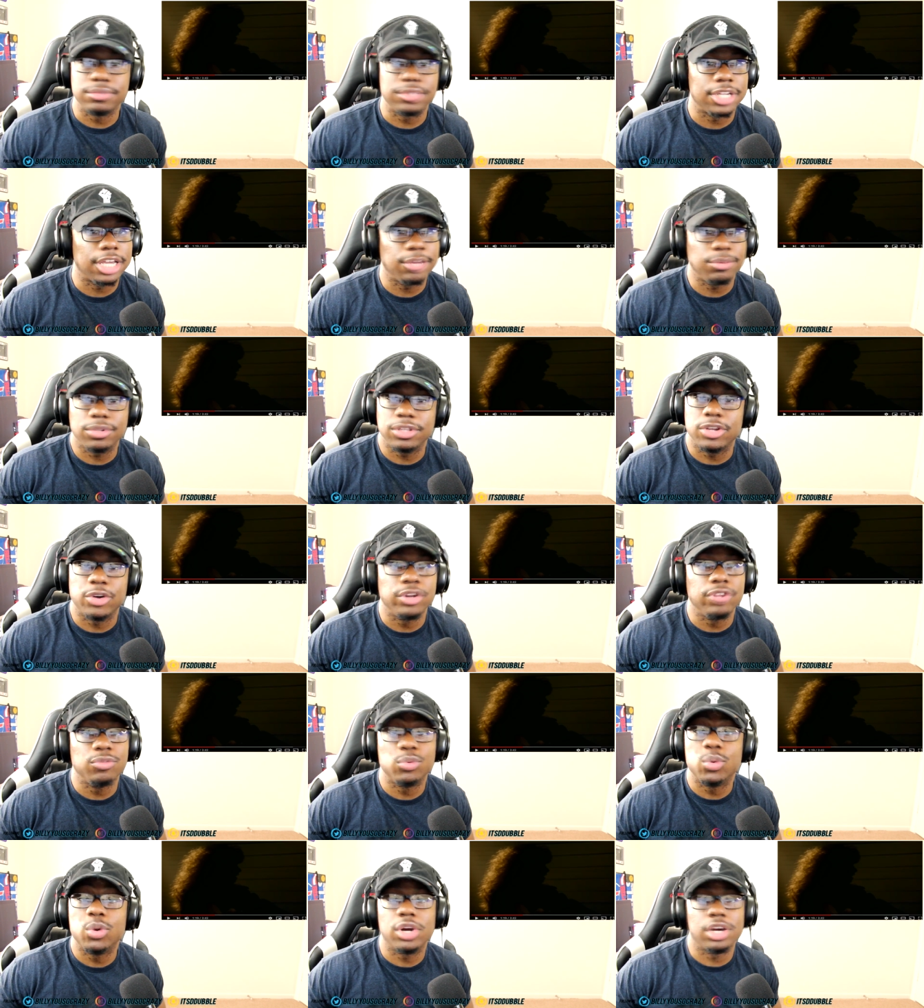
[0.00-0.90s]
Take. Don't
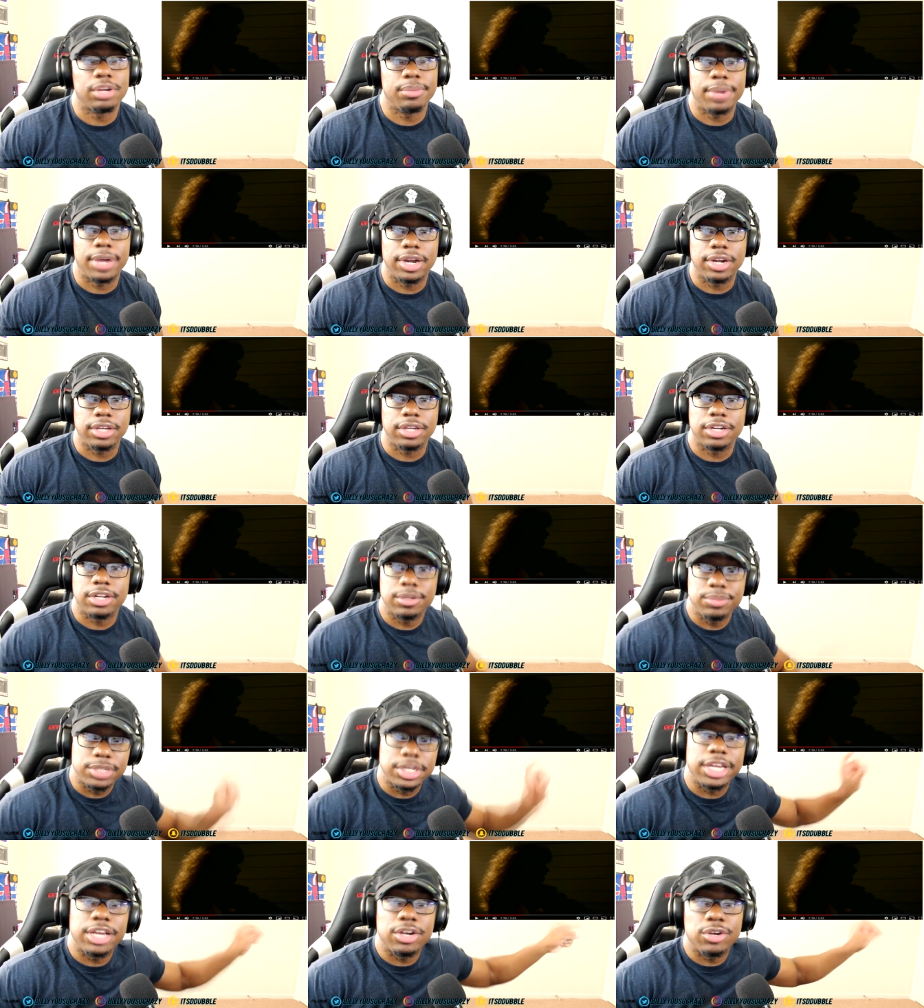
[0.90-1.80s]
even worry about it. You know what
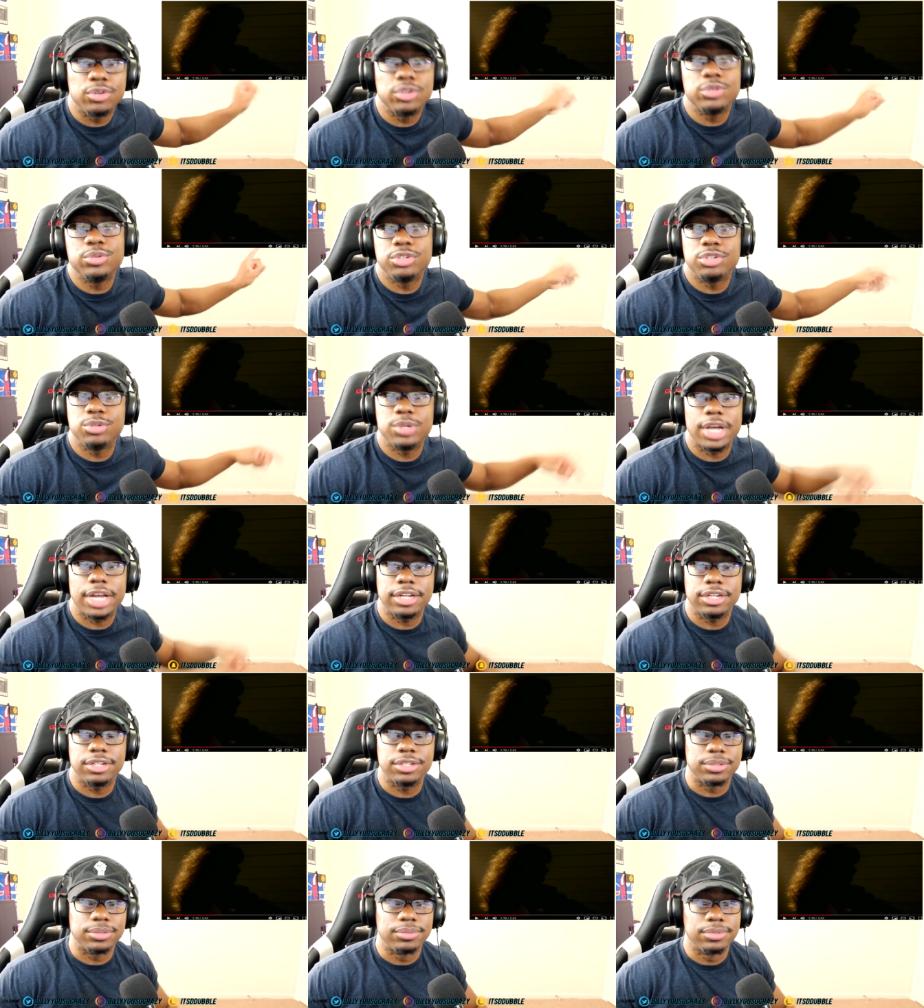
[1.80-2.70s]
I'm saying? Go do what you gotta
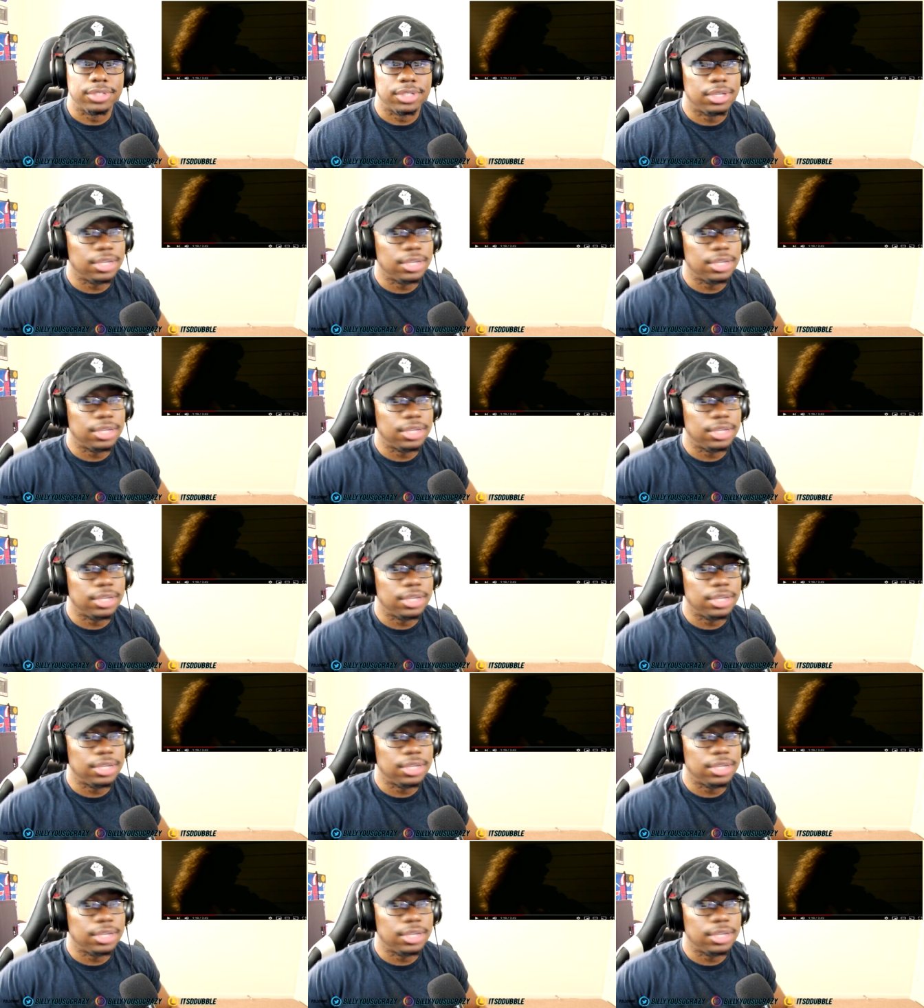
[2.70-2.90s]
do.